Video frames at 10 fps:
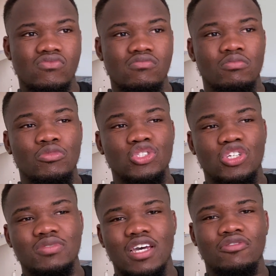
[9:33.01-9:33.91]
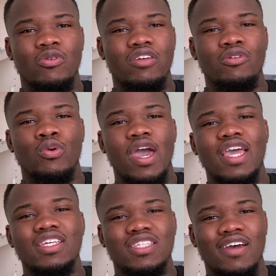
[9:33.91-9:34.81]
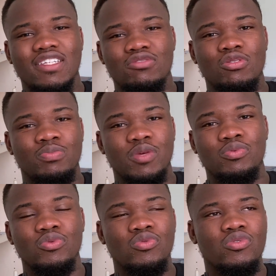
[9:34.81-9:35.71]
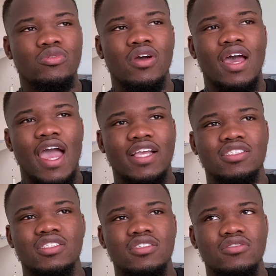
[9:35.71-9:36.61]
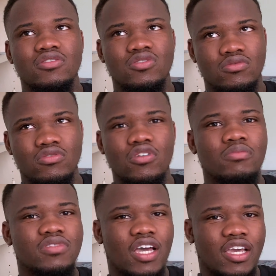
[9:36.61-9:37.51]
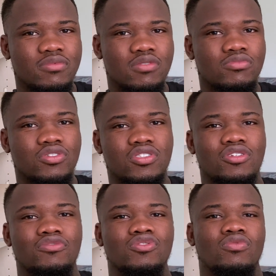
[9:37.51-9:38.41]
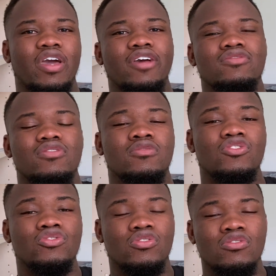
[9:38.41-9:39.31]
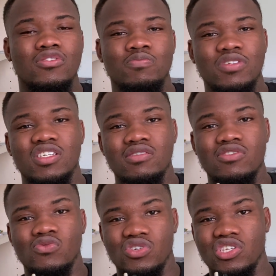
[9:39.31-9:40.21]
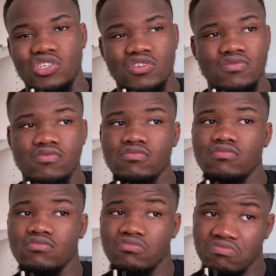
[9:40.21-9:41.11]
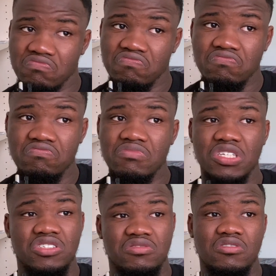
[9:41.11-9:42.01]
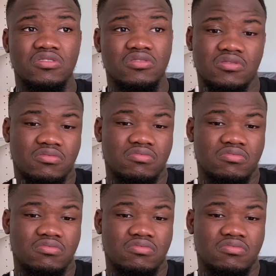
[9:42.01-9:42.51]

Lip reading: most jobs that require interacting with people actually sometimes in most scenarios require you to speak Swedish, which is not